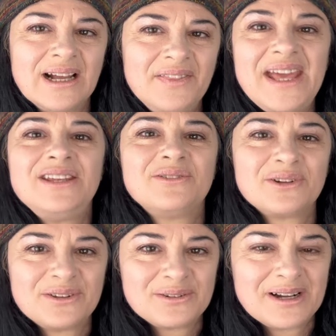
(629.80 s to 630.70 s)
then you're
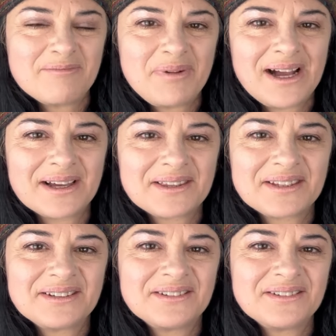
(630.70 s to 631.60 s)
on the right path,
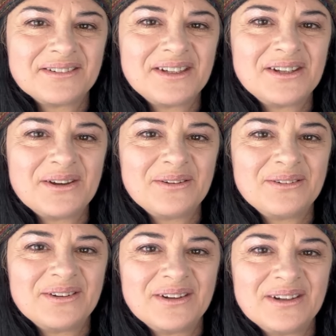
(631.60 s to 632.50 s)
you
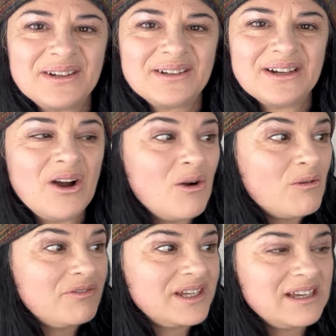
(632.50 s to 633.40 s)
know? Oh,
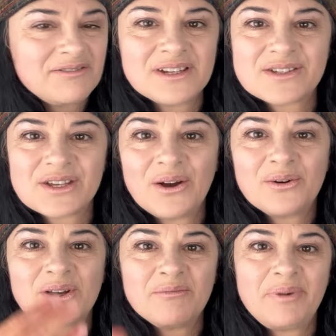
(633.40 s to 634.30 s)
forgiveness. Oh,
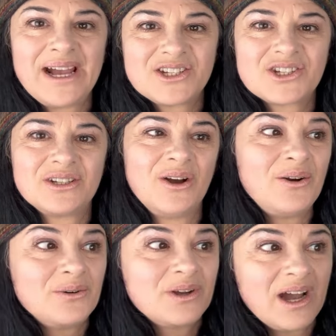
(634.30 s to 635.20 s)
compassion.
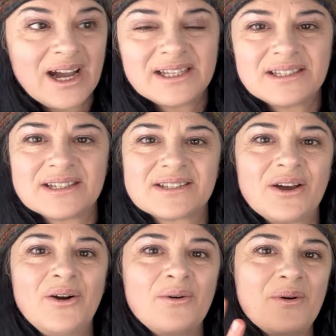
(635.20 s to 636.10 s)
Oh, kindness.
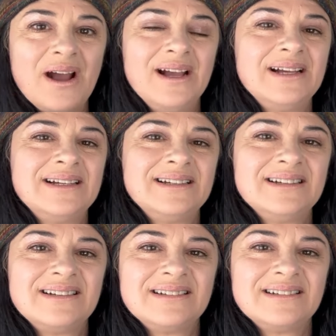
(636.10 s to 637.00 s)
Oh,
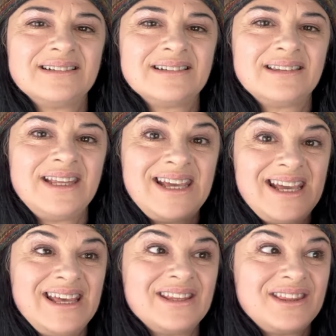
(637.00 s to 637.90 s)

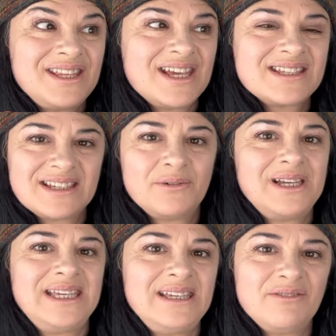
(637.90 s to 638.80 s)
they're the things that
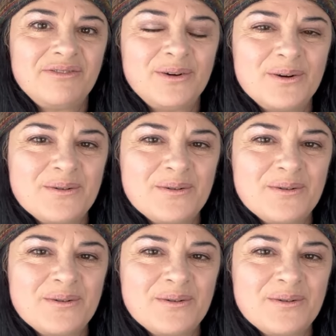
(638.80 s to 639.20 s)
we're here for.